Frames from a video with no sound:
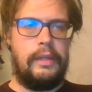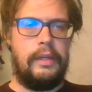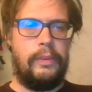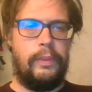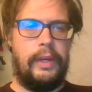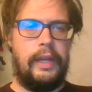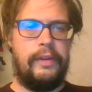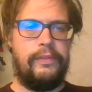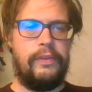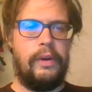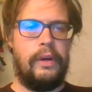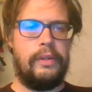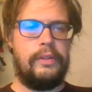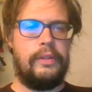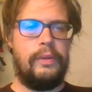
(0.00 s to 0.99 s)
We've
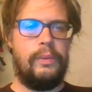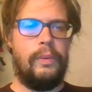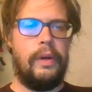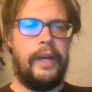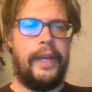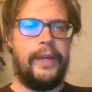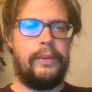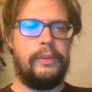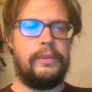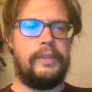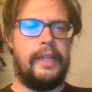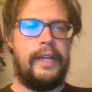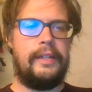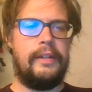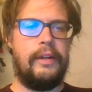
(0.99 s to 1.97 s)
got y equals
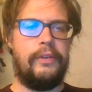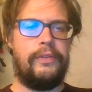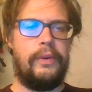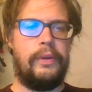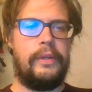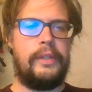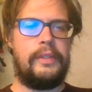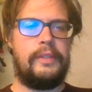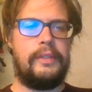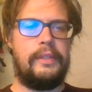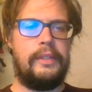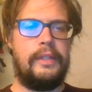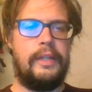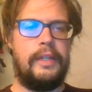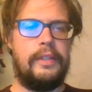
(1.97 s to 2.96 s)
z in our focus,
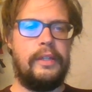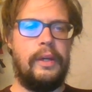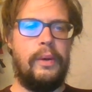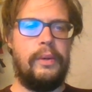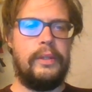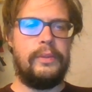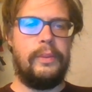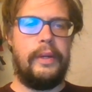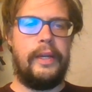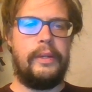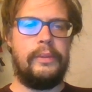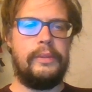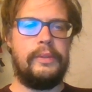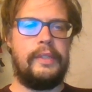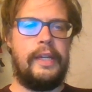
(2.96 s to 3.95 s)
and the goal is y
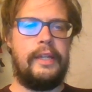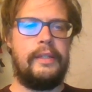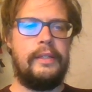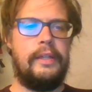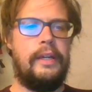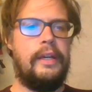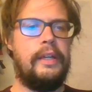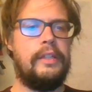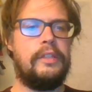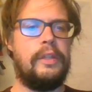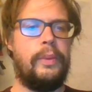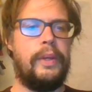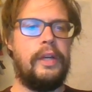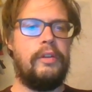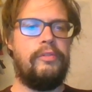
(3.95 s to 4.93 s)
equals z. so
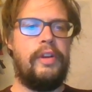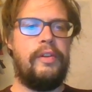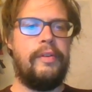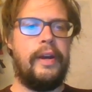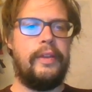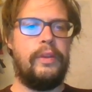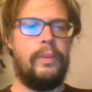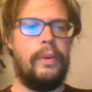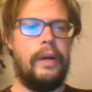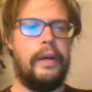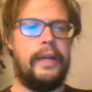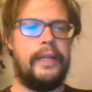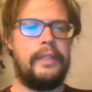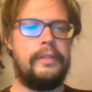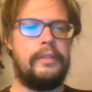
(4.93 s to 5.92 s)
we can rewrite the
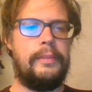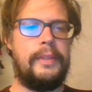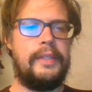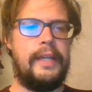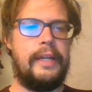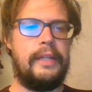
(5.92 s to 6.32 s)
y to be z.